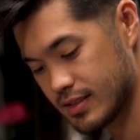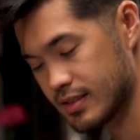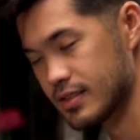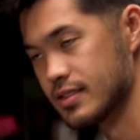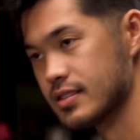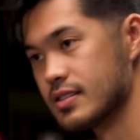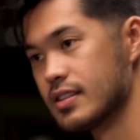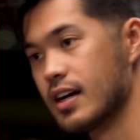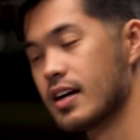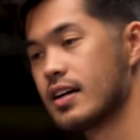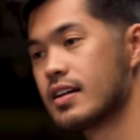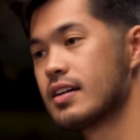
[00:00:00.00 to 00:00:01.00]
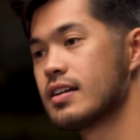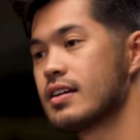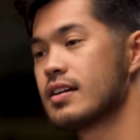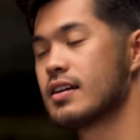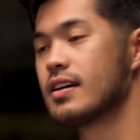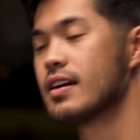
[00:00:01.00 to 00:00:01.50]
Ross, you play Zach
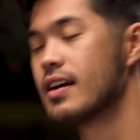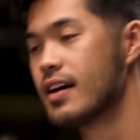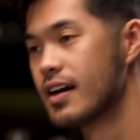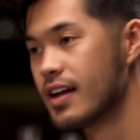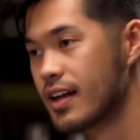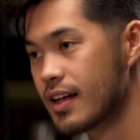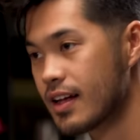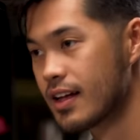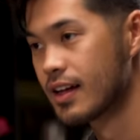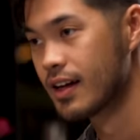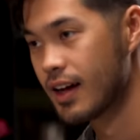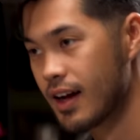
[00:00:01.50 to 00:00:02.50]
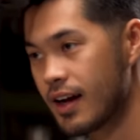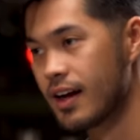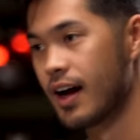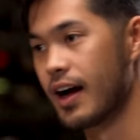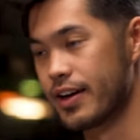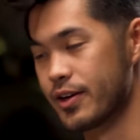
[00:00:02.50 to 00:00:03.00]
Dempsey on 13 Reasons
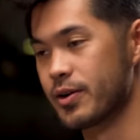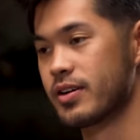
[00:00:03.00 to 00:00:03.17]
Why. I do.